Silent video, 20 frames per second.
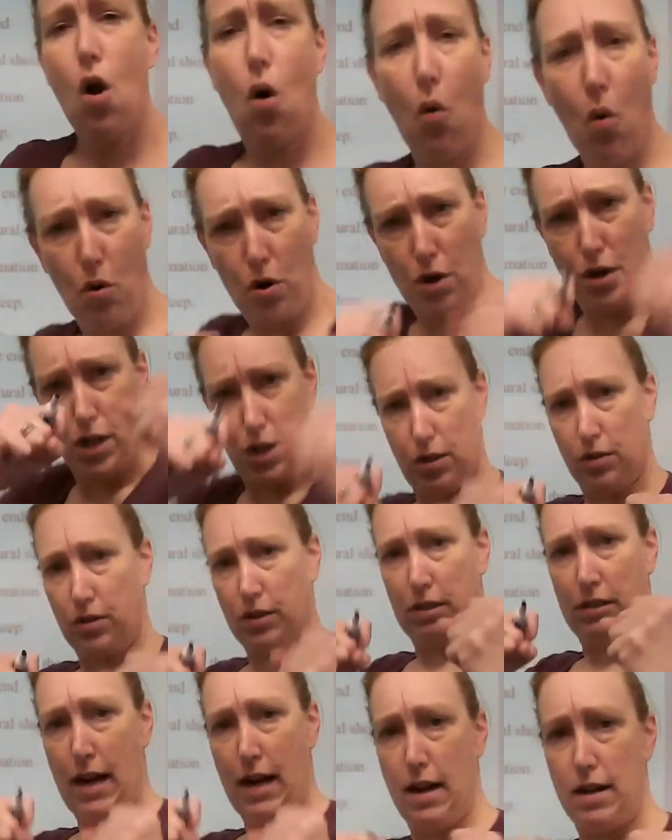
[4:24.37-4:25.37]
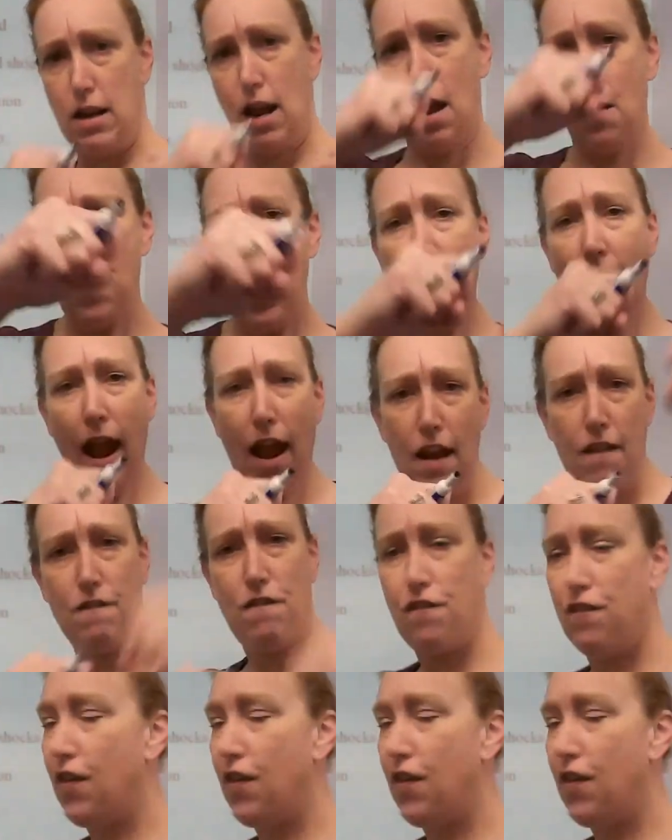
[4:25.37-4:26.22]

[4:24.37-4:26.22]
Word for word: or do you stand up and